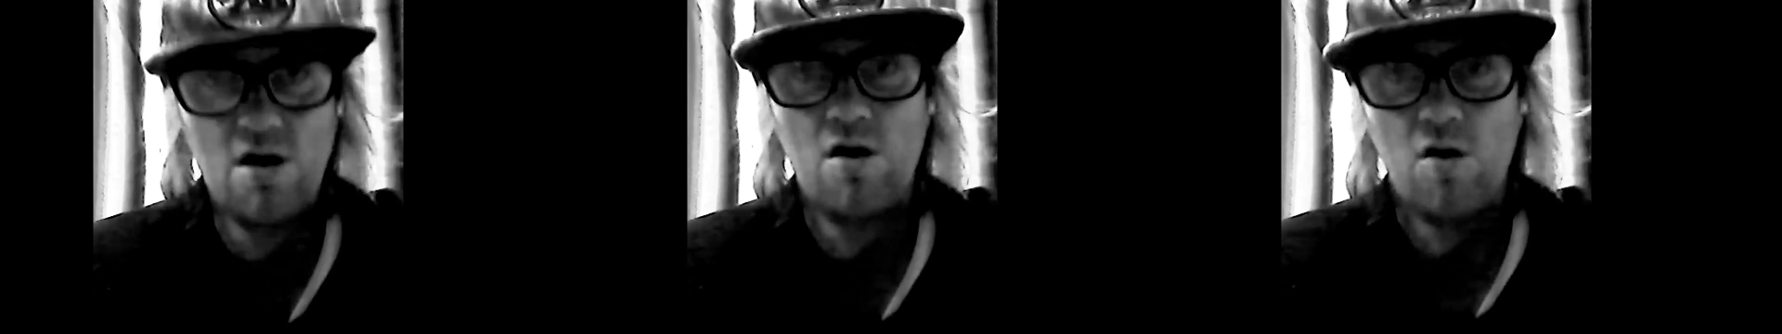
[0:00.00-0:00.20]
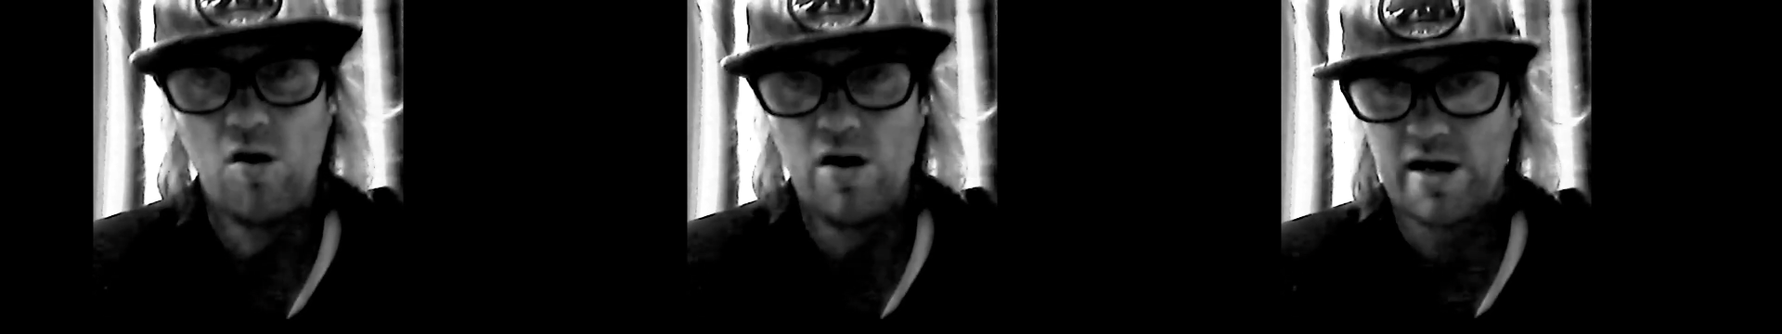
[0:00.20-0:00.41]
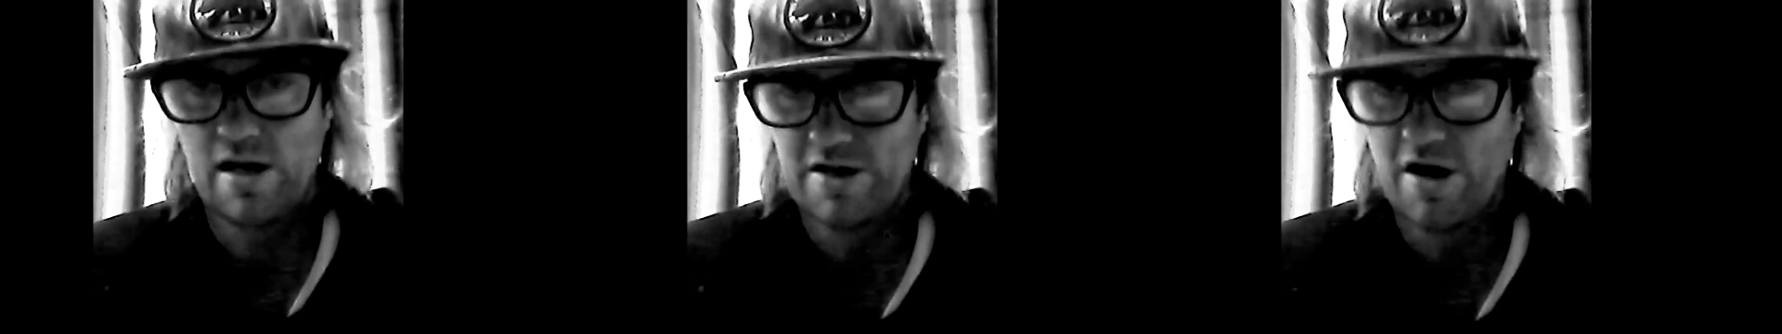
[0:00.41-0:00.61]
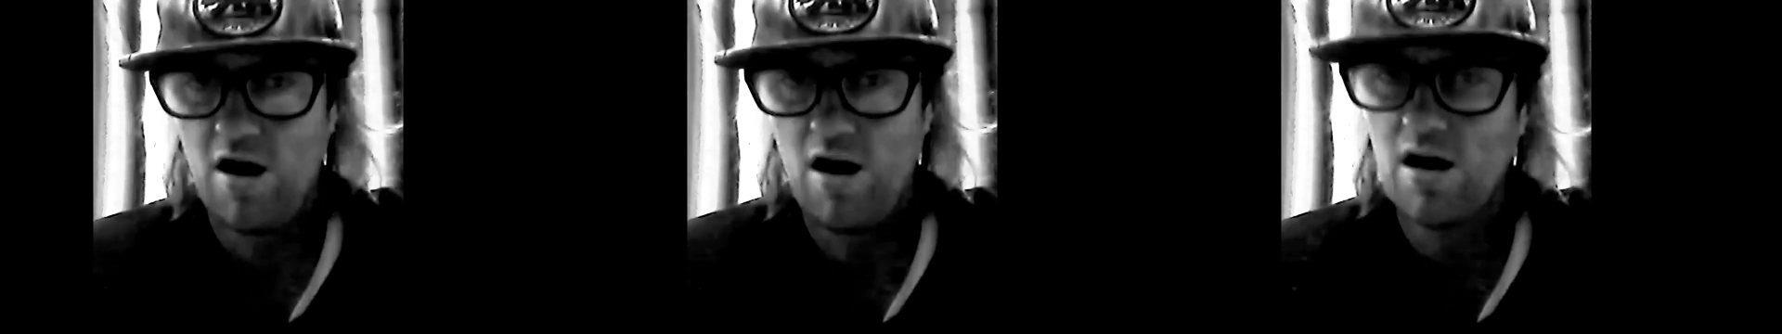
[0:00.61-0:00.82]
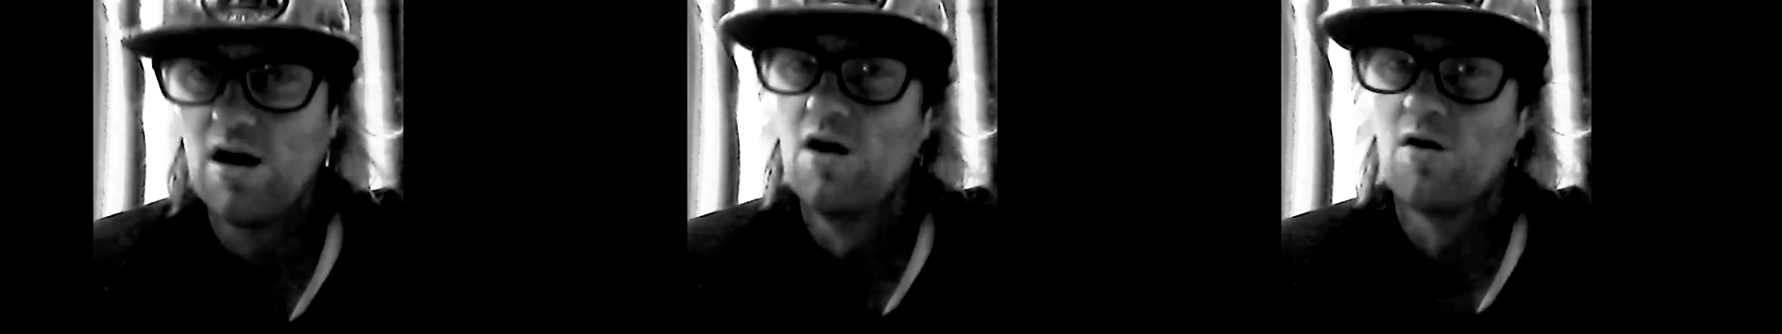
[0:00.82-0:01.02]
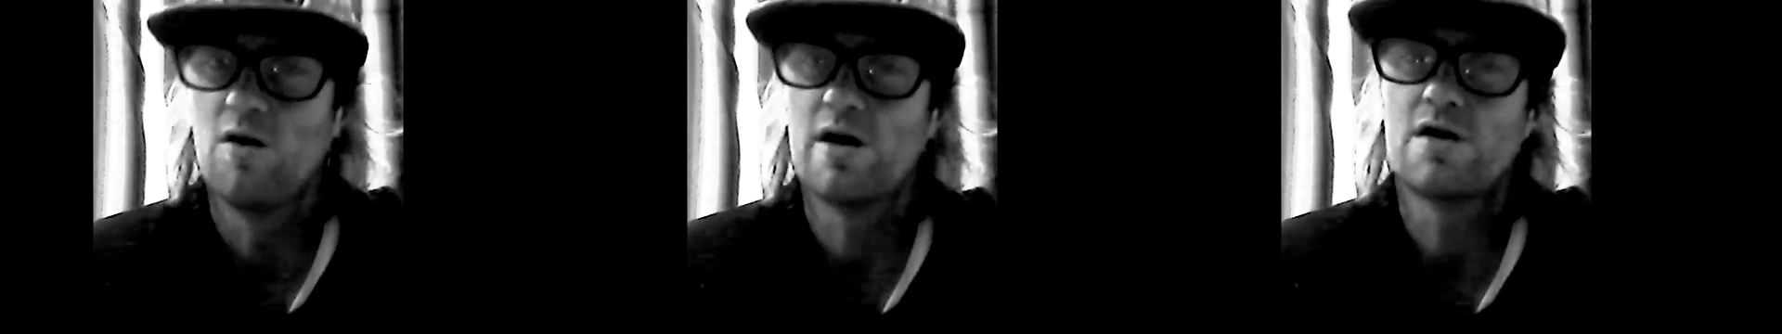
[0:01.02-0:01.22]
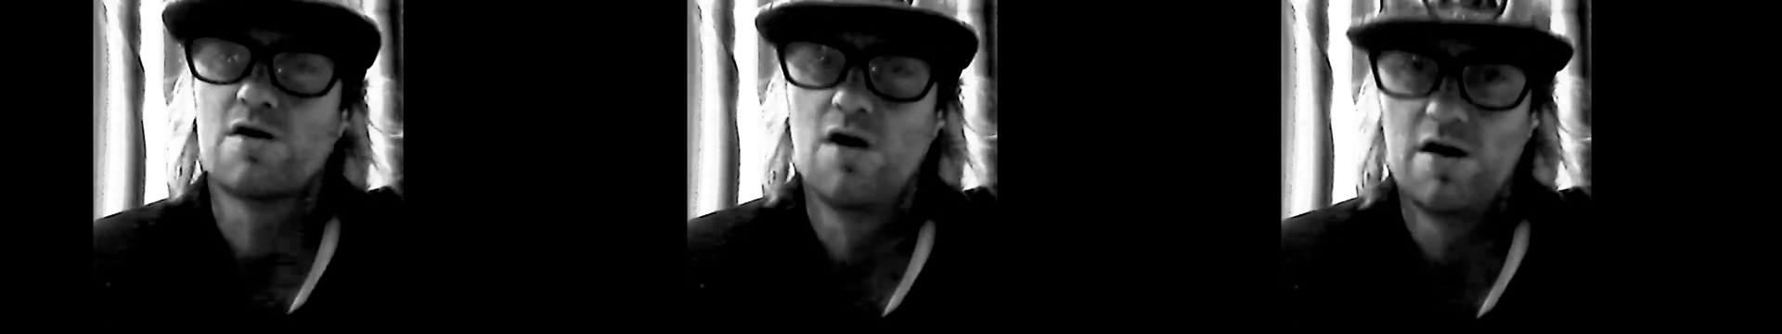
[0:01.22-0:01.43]
or like a dog or
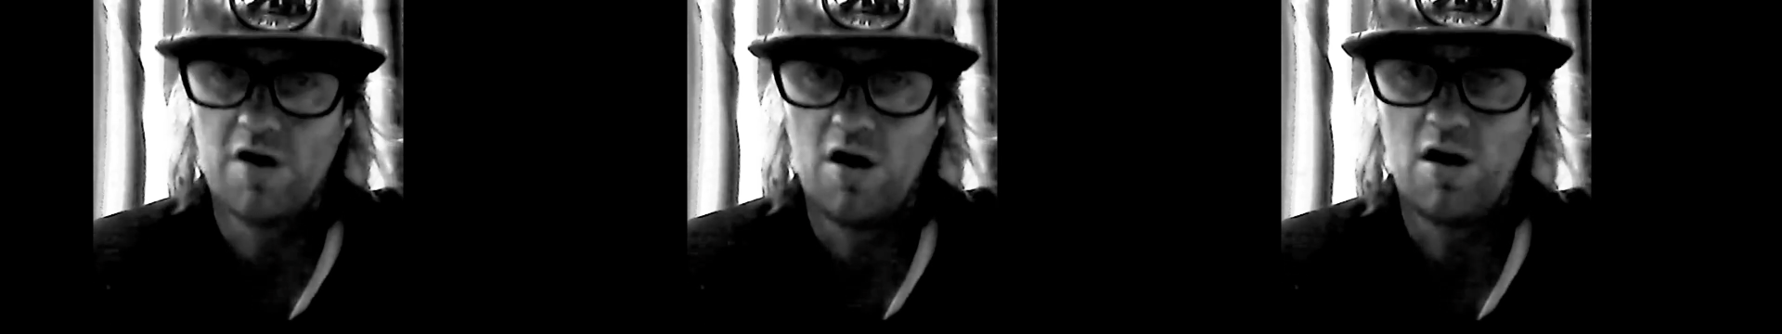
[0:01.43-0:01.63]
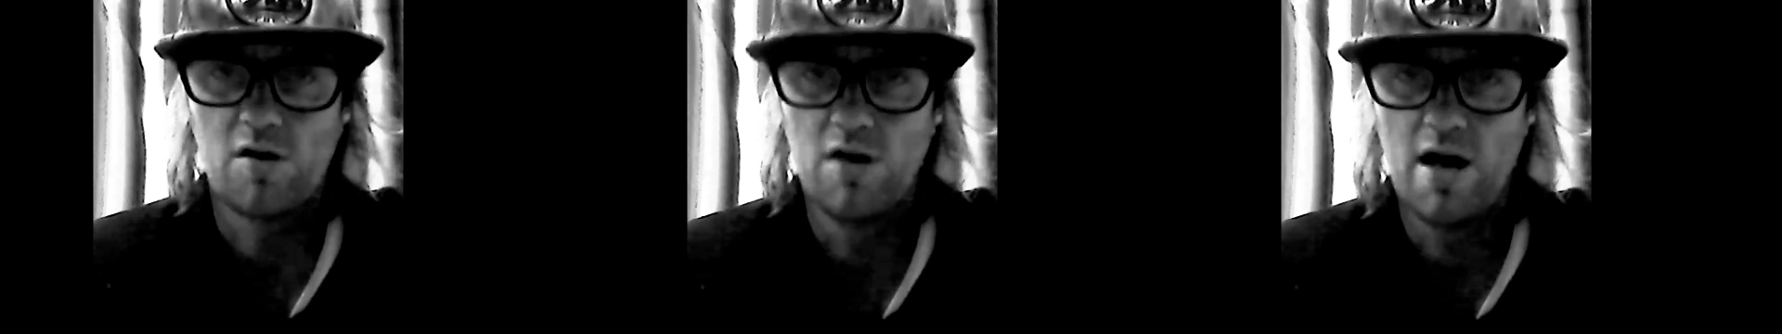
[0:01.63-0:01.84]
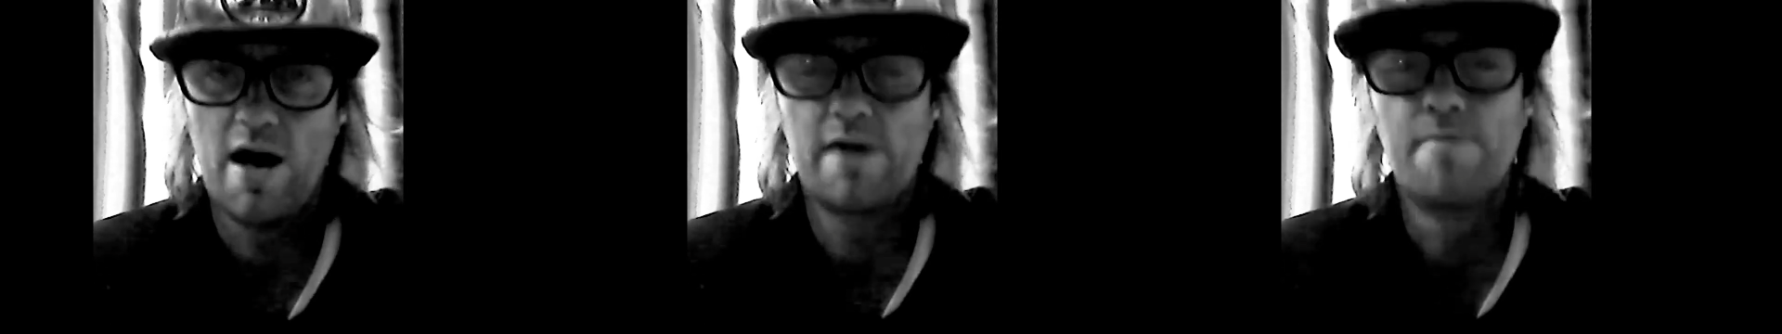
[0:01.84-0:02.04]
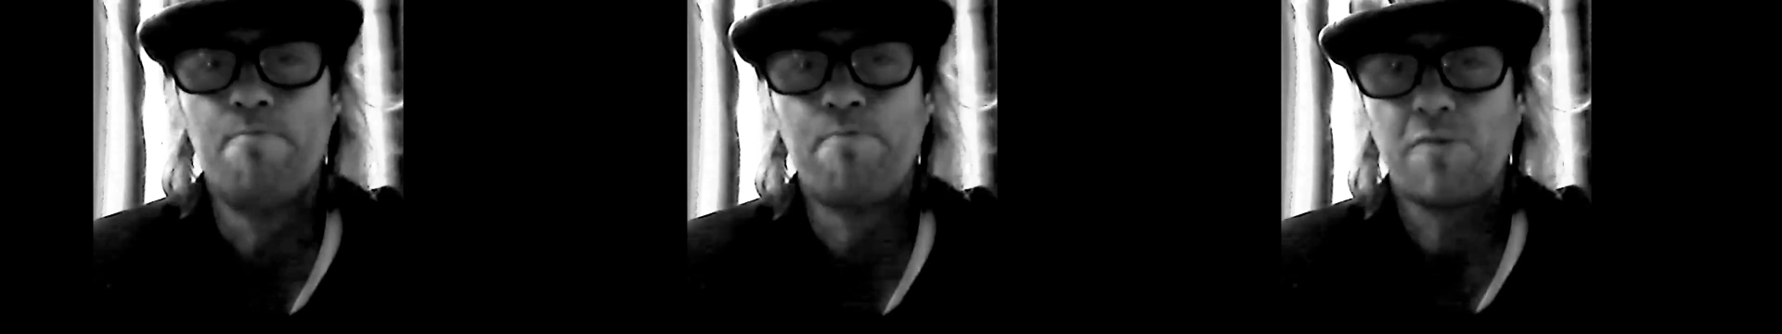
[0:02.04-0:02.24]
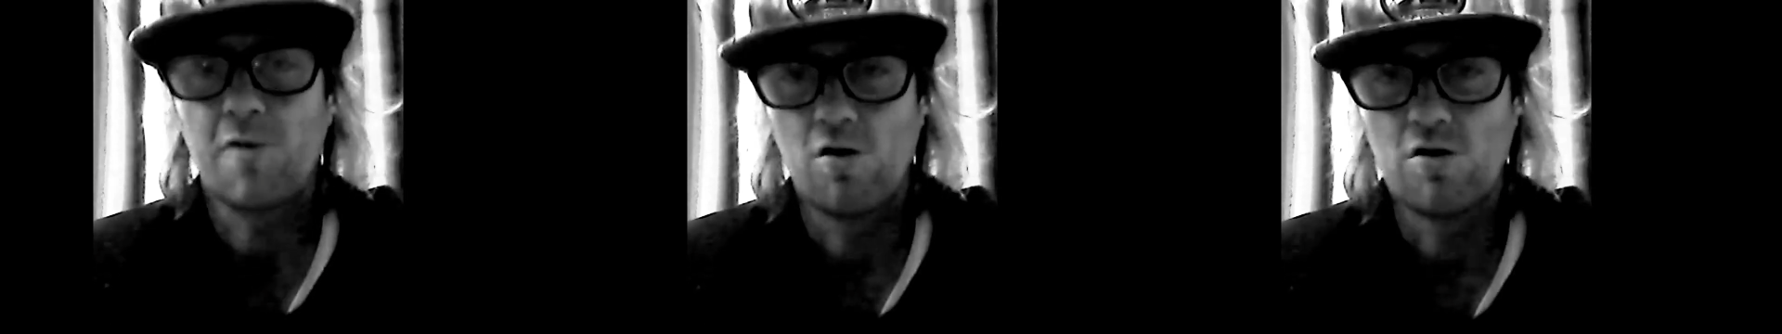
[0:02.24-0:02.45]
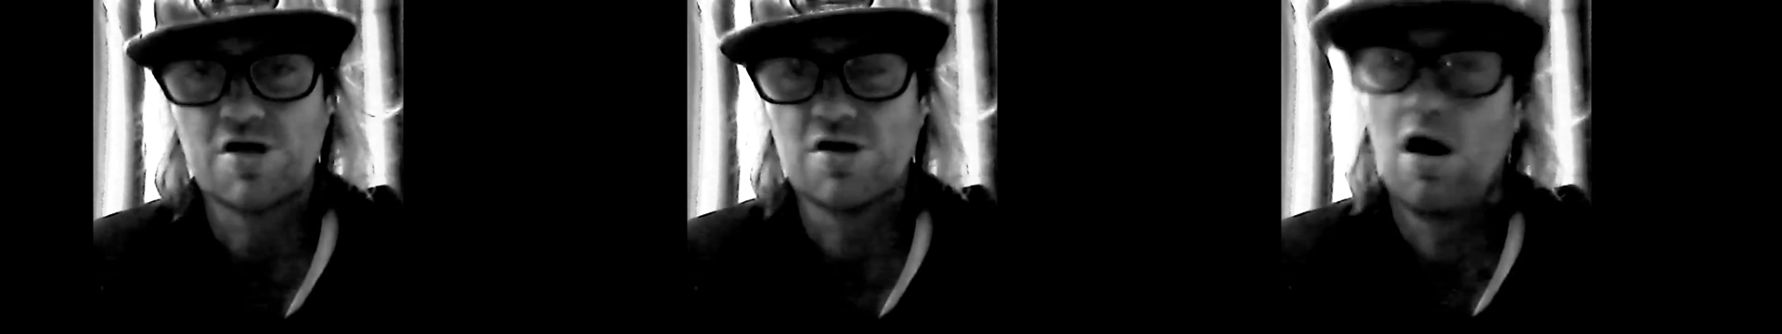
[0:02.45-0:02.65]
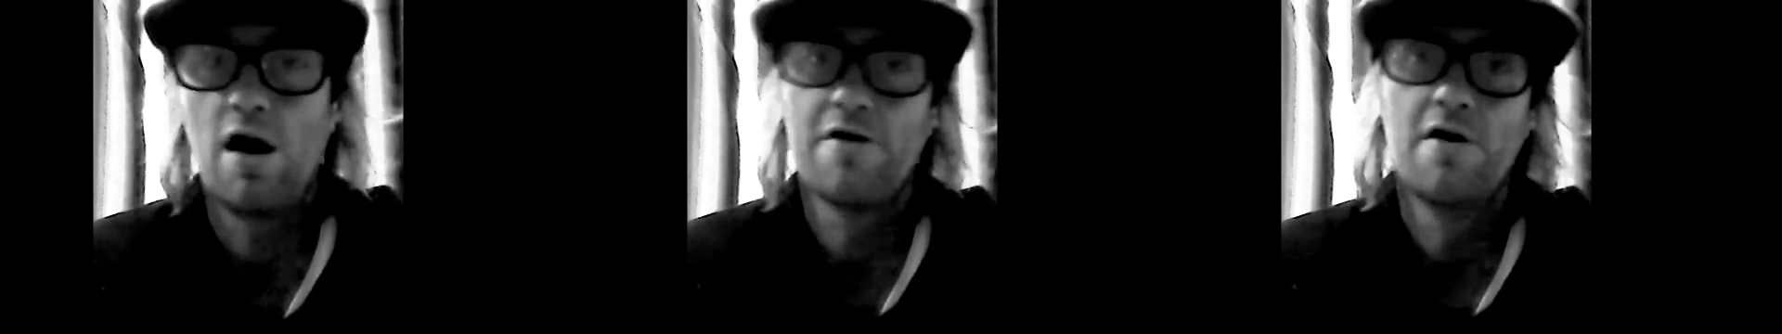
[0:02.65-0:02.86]
like a dog or a lion or a
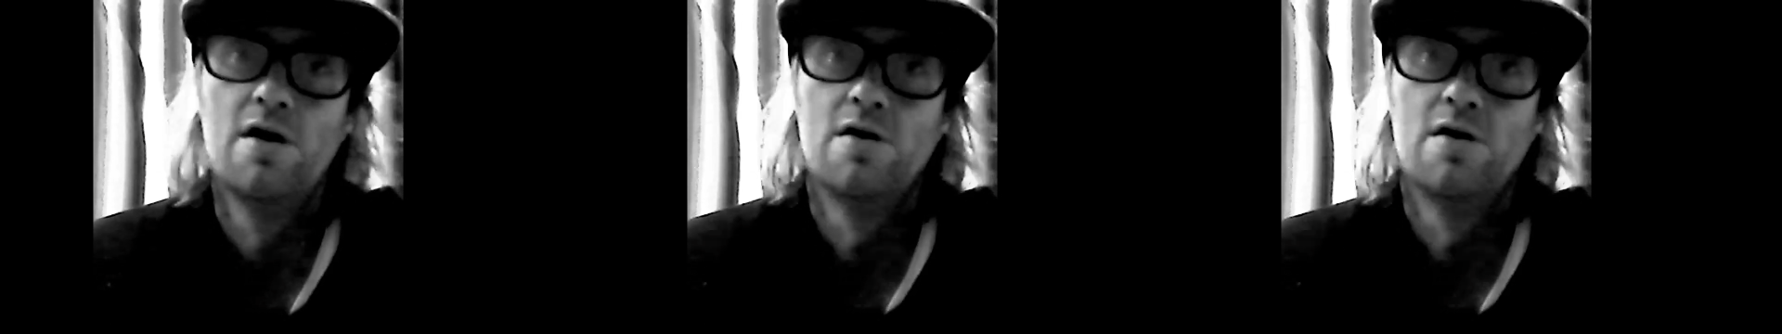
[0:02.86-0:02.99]
sloth